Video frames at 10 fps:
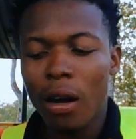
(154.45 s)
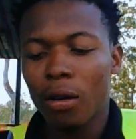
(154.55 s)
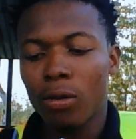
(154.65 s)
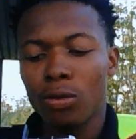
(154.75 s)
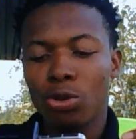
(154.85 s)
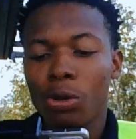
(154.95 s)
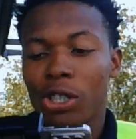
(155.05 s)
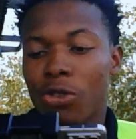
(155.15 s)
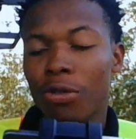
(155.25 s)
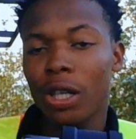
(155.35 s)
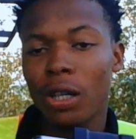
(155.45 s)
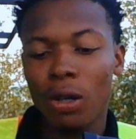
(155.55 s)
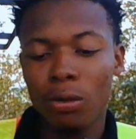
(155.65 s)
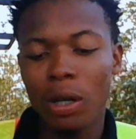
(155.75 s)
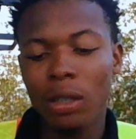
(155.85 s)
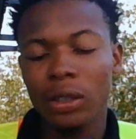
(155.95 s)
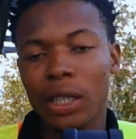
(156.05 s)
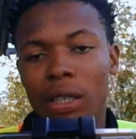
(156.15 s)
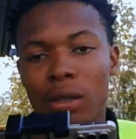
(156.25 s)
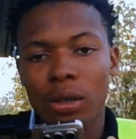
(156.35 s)
I'll do a screen record while
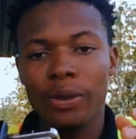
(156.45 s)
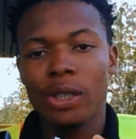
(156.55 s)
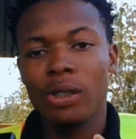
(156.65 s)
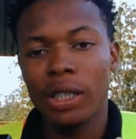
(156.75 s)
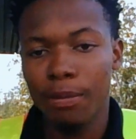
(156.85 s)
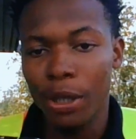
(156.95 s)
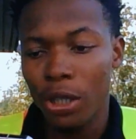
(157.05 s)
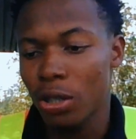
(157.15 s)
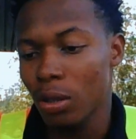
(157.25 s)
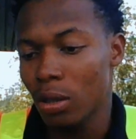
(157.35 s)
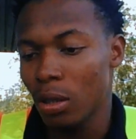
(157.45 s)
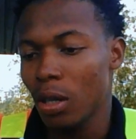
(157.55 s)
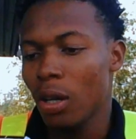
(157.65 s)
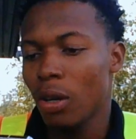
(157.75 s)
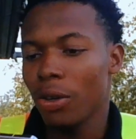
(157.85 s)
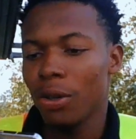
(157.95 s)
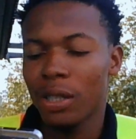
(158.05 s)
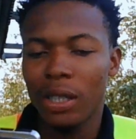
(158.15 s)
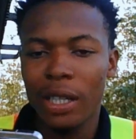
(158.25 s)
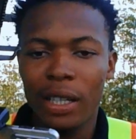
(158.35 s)
taking those videos and pictures, you
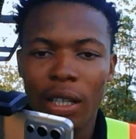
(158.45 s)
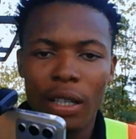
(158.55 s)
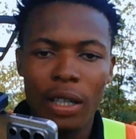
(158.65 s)
understand.